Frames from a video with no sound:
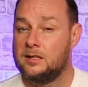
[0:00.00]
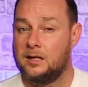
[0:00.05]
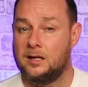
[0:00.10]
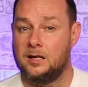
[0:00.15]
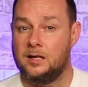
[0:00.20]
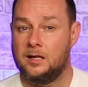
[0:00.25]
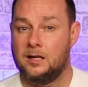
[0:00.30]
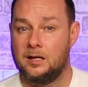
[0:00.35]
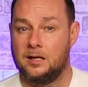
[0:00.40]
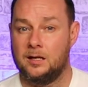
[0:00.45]

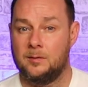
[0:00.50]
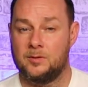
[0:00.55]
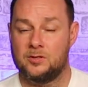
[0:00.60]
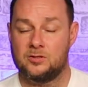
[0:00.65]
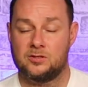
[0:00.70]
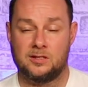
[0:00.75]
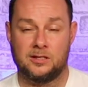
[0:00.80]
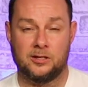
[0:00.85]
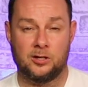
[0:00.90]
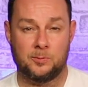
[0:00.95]
I'll
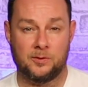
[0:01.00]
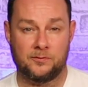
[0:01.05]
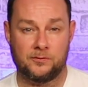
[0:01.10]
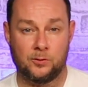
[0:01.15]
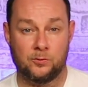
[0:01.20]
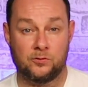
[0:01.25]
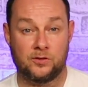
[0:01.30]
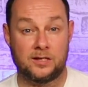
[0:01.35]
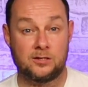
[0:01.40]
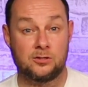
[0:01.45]
just clear up a
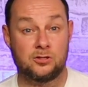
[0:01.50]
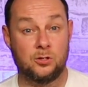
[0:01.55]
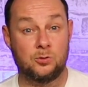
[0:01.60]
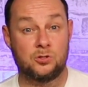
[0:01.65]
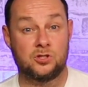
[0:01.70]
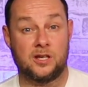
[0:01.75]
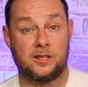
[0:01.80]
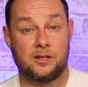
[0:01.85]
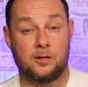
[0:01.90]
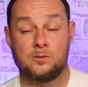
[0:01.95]
few things. Do
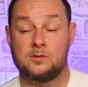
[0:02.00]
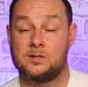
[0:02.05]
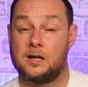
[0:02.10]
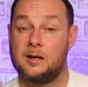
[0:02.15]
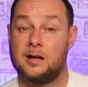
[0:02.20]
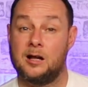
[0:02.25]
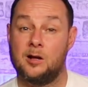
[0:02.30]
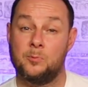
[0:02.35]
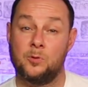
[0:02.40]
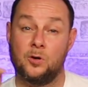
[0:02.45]
check those
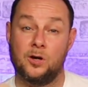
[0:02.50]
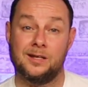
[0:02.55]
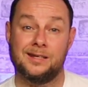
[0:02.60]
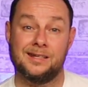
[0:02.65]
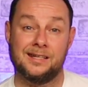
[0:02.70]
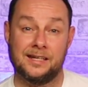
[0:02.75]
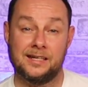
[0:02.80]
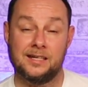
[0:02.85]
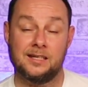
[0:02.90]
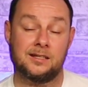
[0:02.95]
out. I'll put a
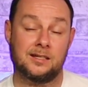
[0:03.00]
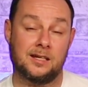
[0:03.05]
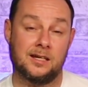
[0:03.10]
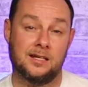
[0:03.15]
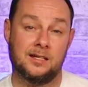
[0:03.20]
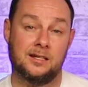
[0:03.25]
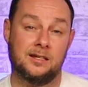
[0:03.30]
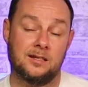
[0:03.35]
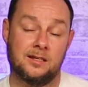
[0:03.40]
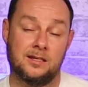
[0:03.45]
link
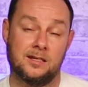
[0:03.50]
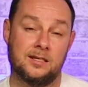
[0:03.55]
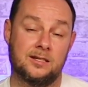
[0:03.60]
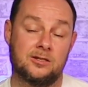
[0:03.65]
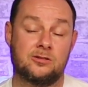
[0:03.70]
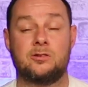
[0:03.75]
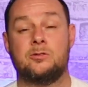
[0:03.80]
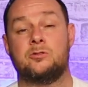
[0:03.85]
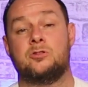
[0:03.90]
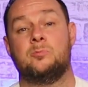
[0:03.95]
in the
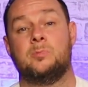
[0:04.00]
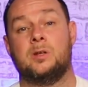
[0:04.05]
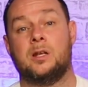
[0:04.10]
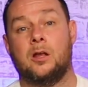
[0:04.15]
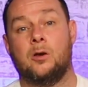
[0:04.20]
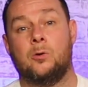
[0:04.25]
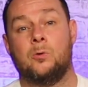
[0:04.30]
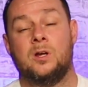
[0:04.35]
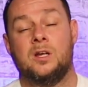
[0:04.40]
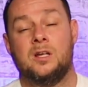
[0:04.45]
description
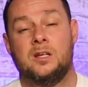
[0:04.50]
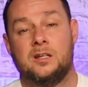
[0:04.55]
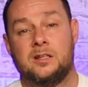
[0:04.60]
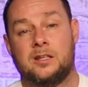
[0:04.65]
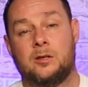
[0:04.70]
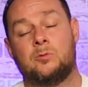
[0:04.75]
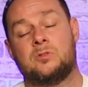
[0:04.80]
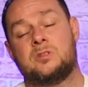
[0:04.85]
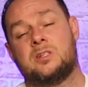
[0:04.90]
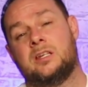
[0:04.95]
below
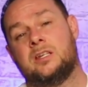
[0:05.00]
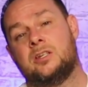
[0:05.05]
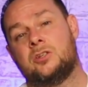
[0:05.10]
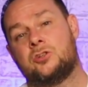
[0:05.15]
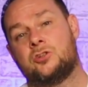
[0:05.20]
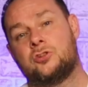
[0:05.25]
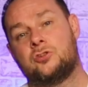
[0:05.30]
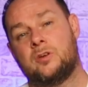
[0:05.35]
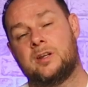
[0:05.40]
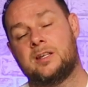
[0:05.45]
that will take you
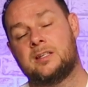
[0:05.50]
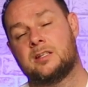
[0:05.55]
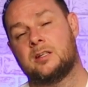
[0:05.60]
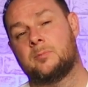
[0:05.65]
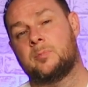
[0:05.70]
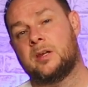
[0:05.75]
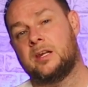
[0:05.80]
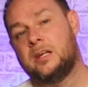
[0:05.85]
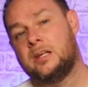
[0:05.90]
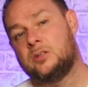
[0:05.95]
straight to the
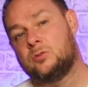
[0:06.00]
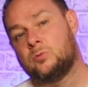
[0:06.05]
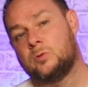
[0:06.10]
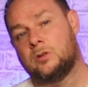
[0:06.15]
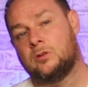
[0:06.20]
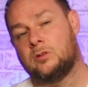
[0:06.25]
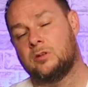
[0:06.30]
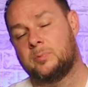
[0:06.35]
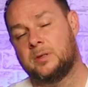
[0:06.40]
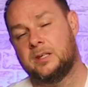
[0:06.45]
page with
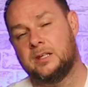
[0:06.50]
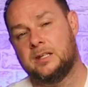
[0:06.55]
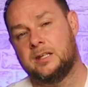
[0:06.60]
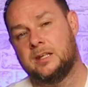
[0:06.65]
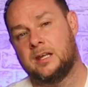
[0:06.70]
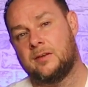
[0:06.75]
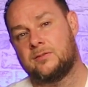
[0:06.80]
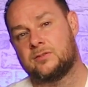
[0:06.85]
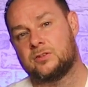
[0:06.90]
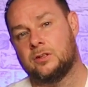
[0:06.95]
all the
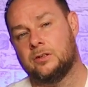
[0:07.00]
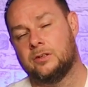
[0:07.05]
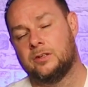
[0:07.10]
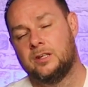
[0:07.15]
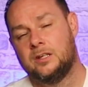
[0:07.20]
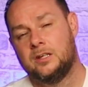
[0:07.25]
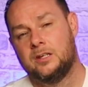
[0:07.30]
PDFs on.